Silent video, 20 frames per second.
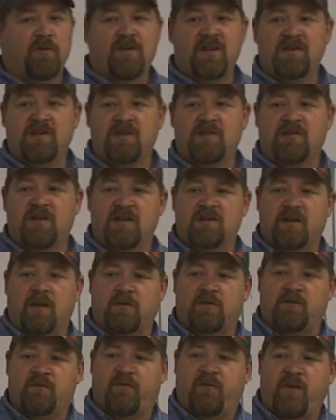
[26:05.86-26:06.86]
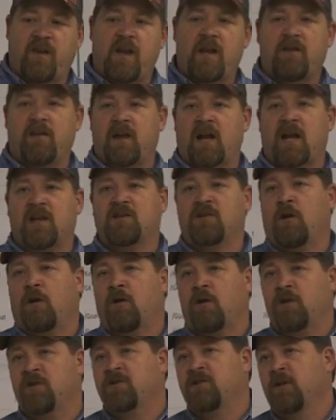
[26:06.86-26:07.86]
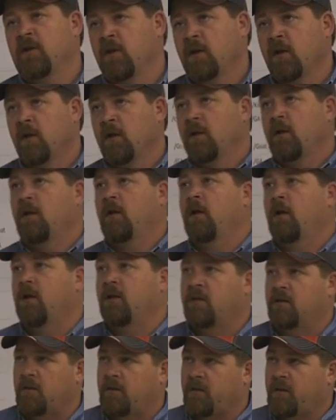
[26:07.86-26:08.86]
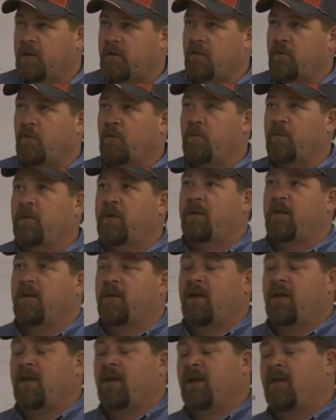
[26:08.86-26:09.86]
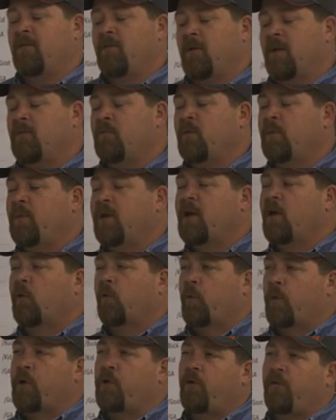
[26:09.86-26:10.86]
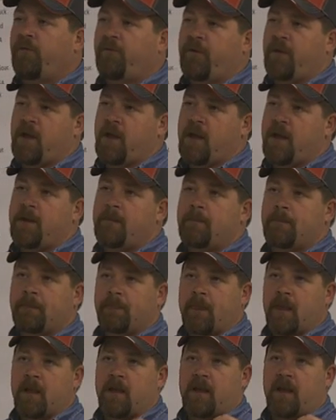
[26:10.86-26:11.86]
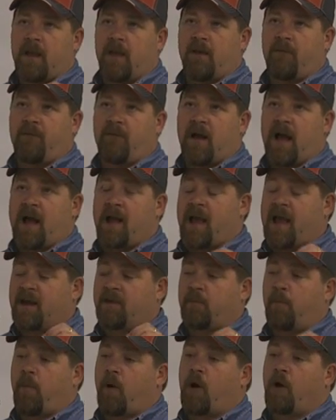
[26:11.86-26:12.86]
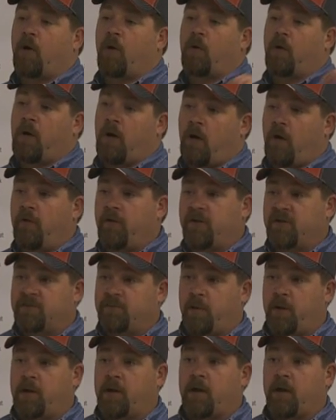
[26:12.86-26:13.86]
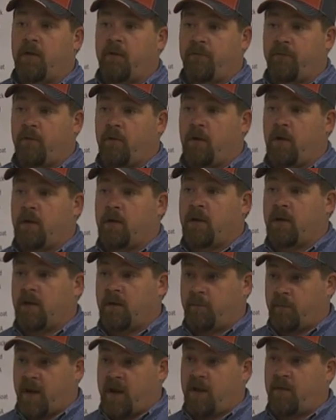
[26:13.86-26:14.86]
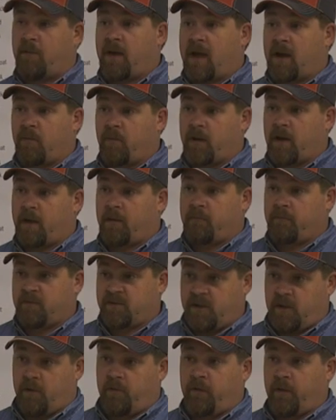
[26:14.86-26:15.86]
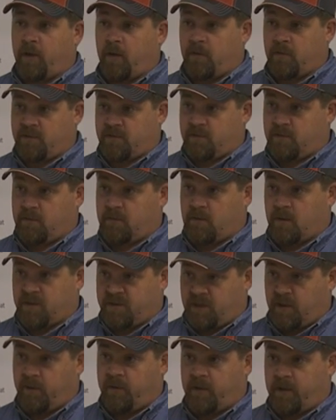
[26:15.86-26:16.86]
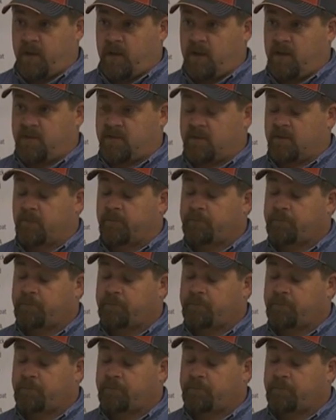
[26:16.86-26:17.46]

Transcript: This is just a fee that I charge. It would be a real fee if I had to borrow all this money up front and then pay it back when I sell the goats or sell the kids.